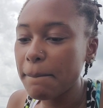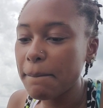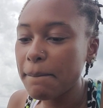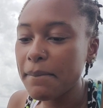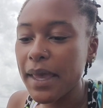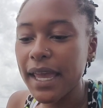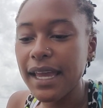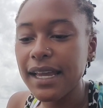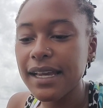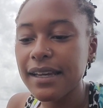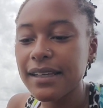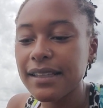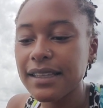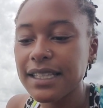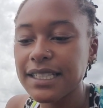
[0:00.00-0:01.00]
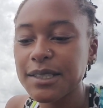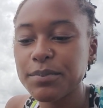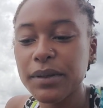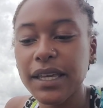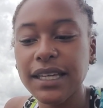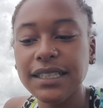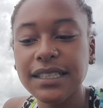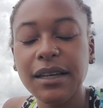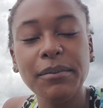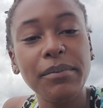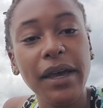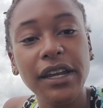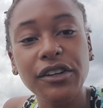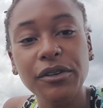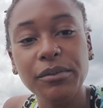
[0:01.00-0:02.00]
make this place a
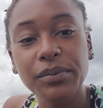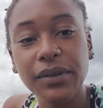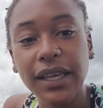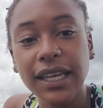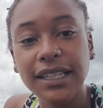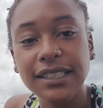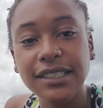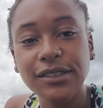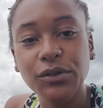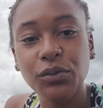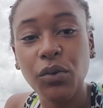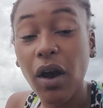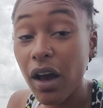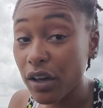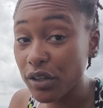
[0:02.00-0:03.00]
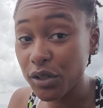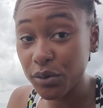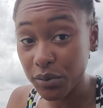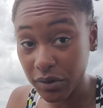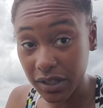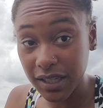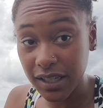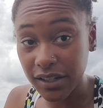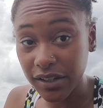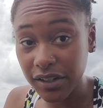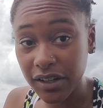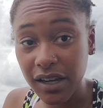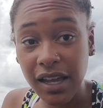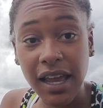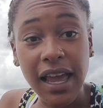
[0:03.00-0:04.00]
better place while you were here?
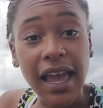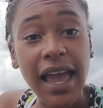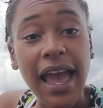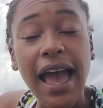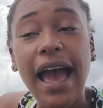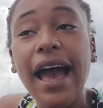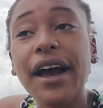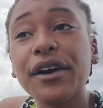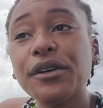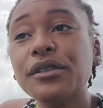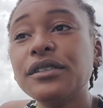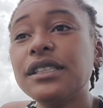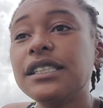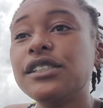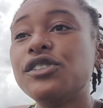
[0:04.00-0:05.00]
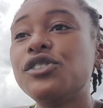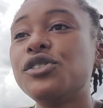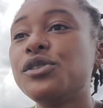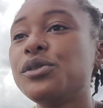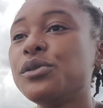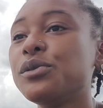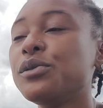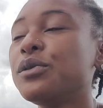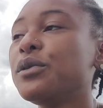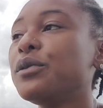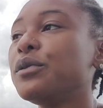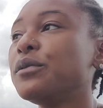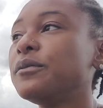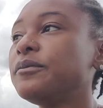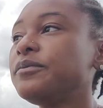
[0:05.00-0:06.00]
How did
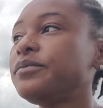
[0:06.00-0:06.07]
you